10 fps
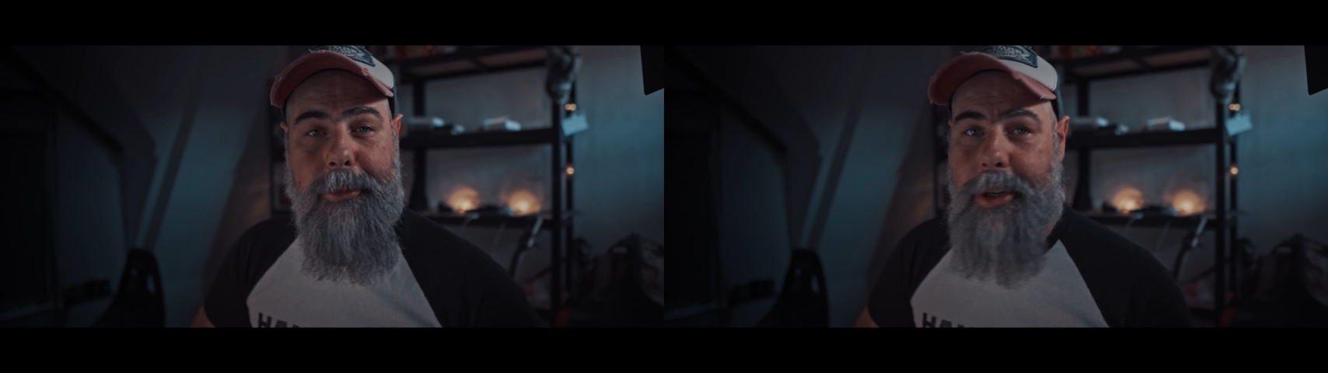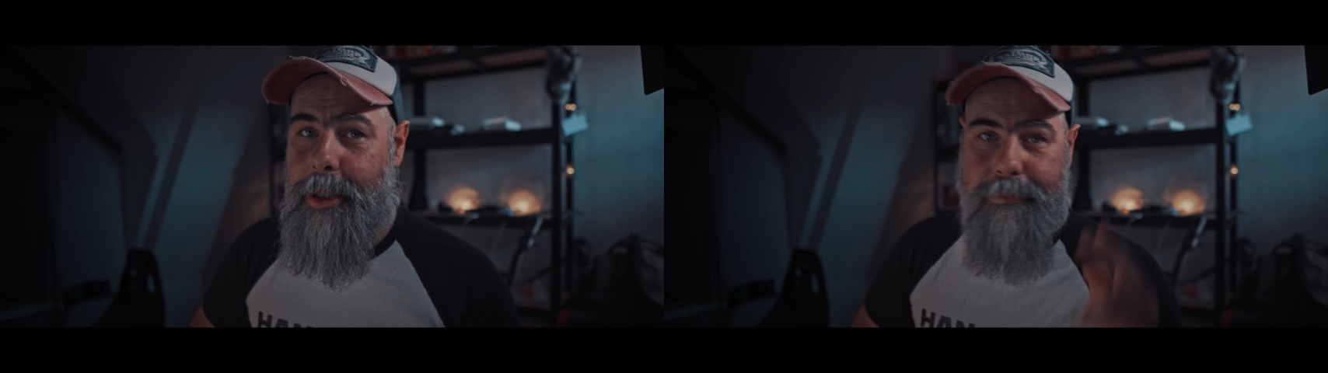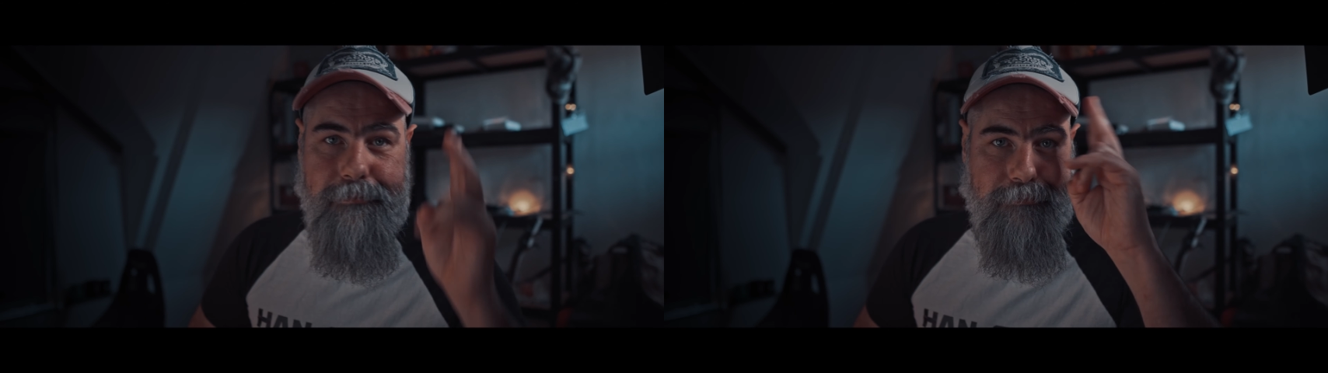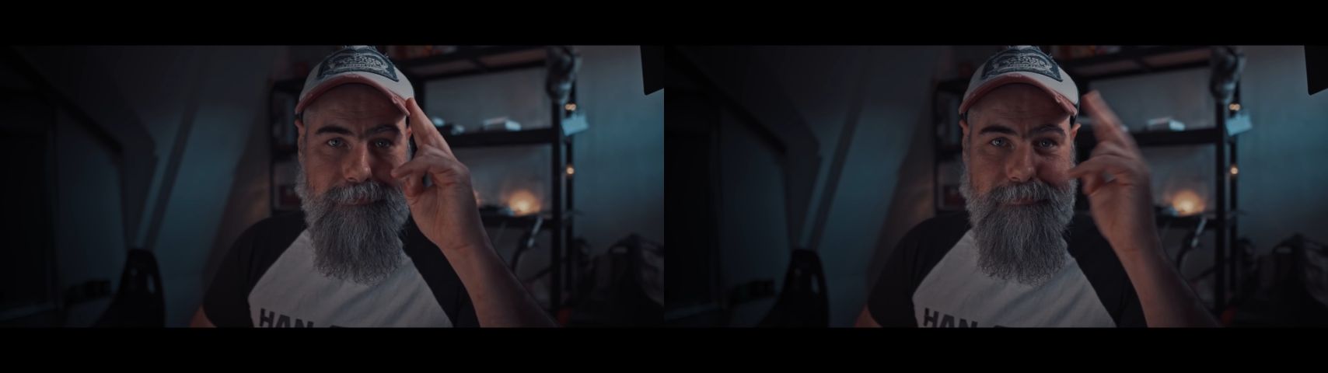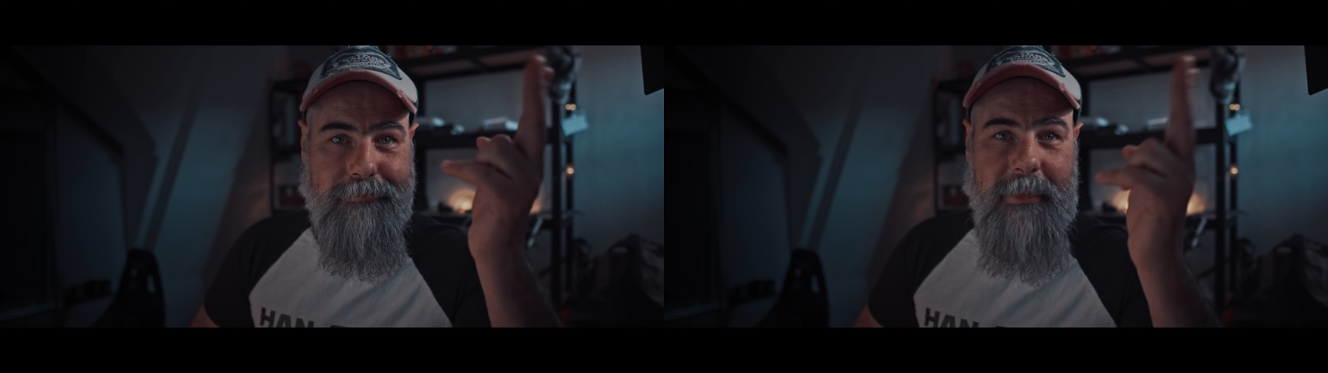just
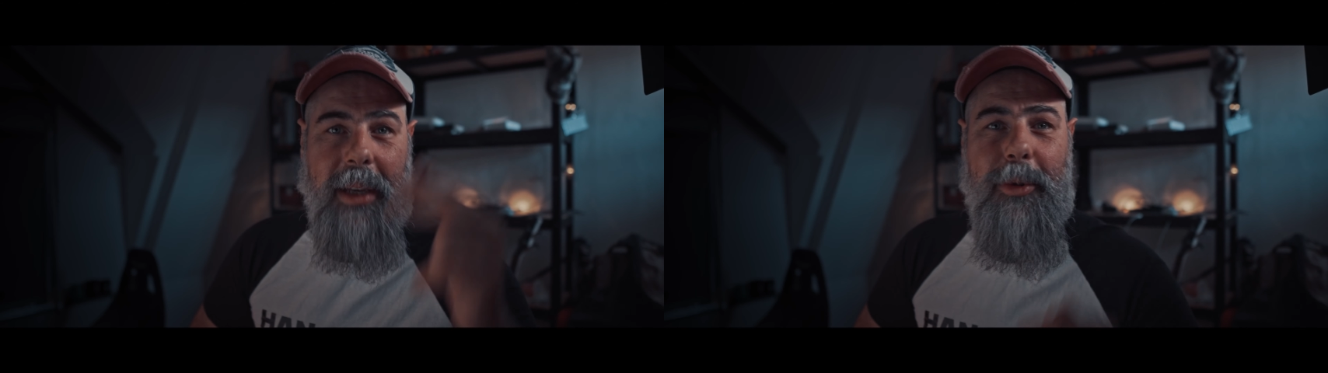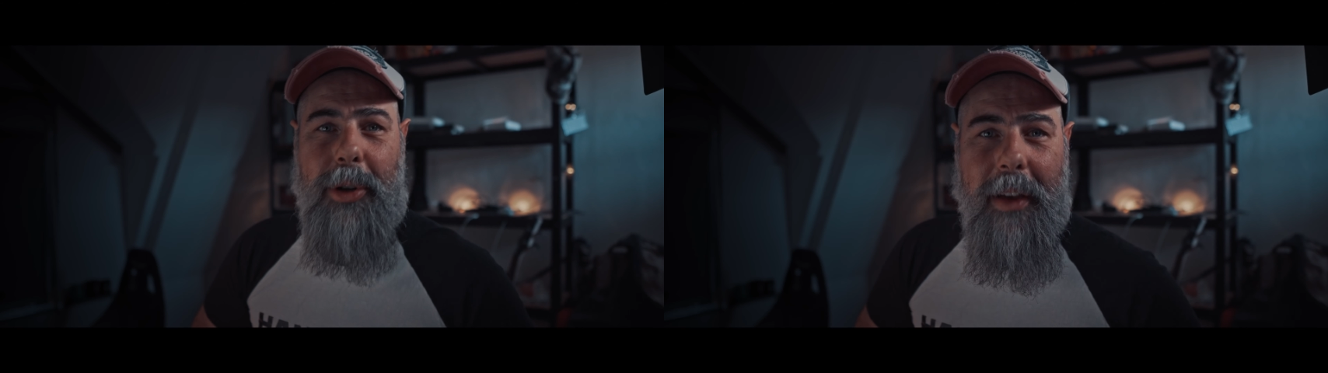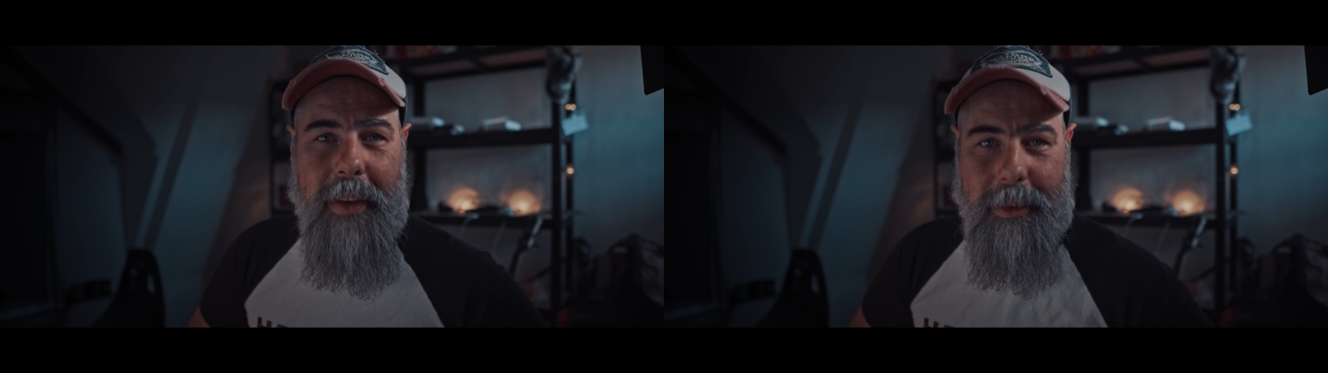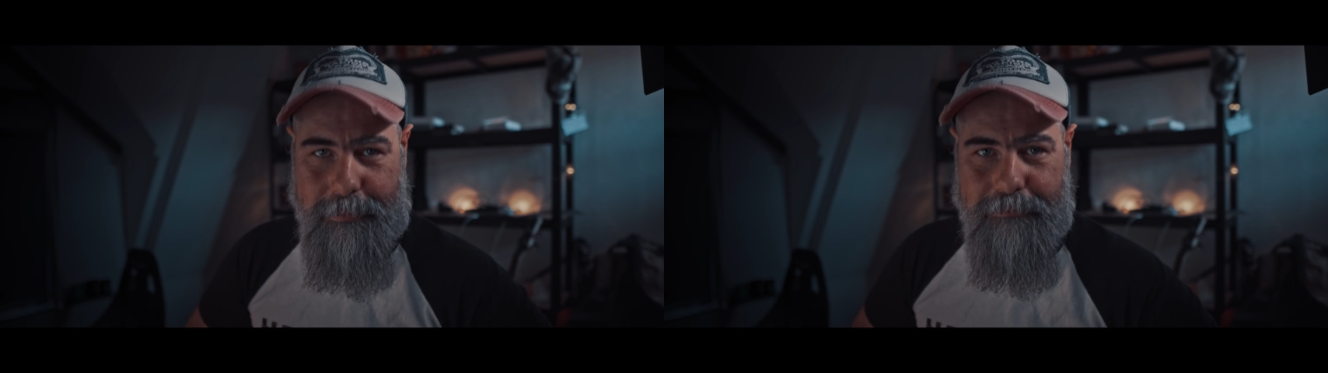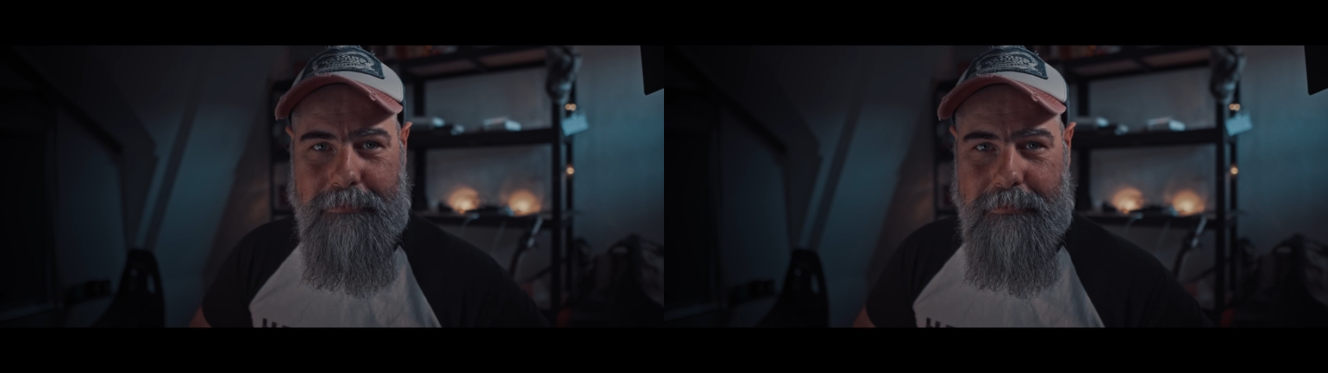keep driving.
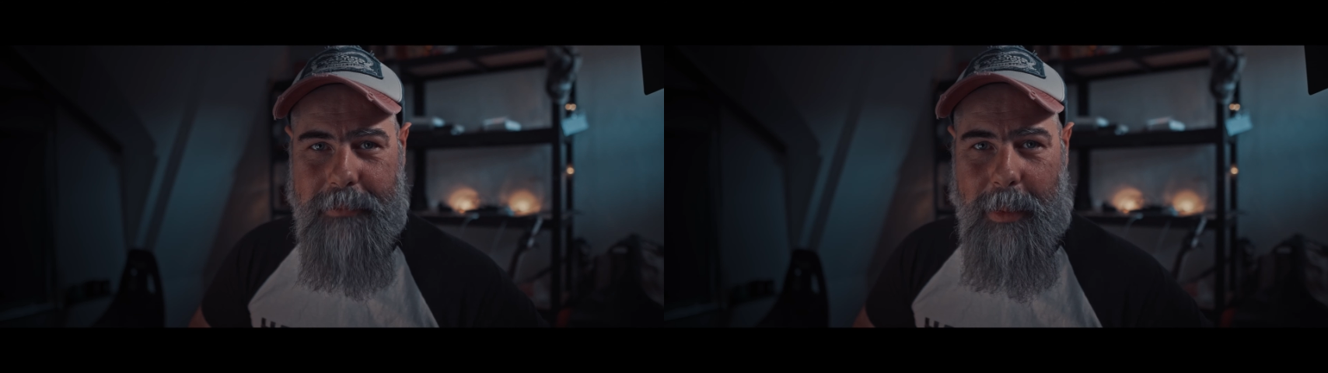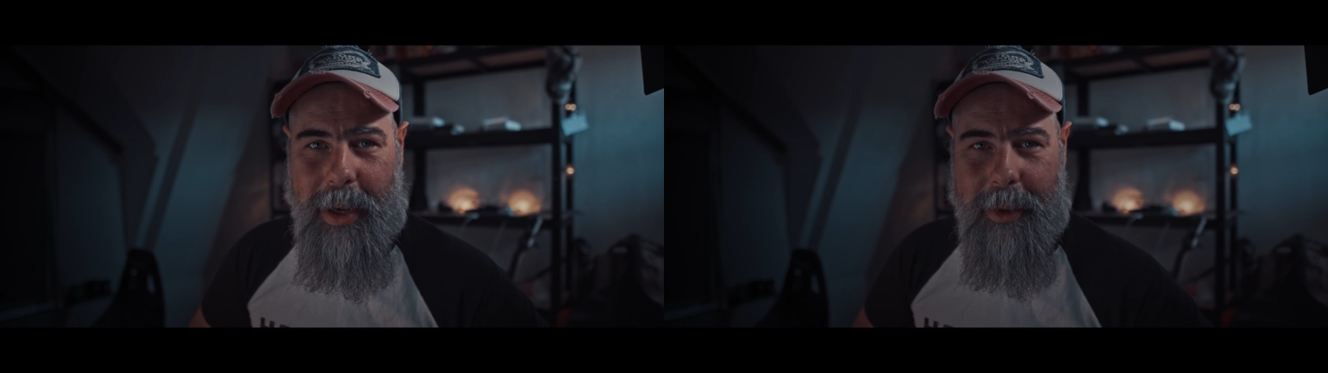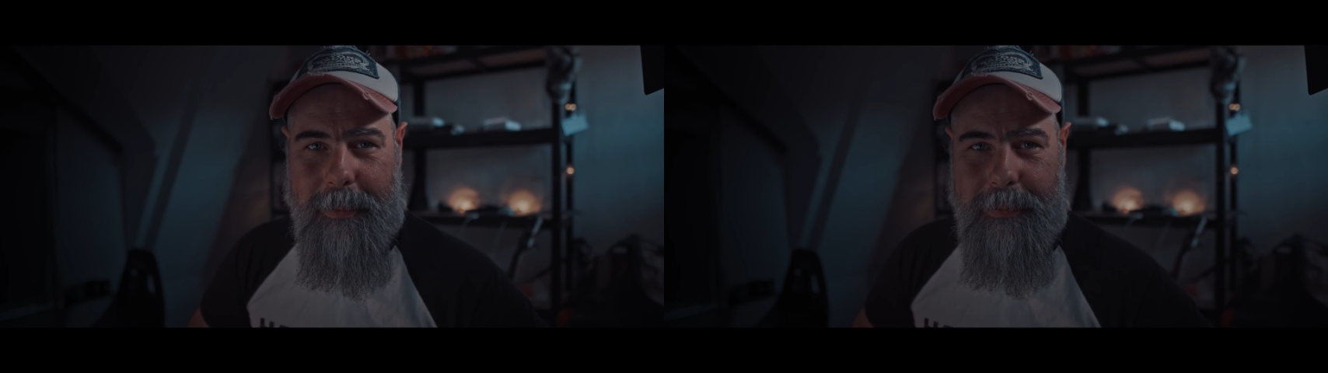Bye bye.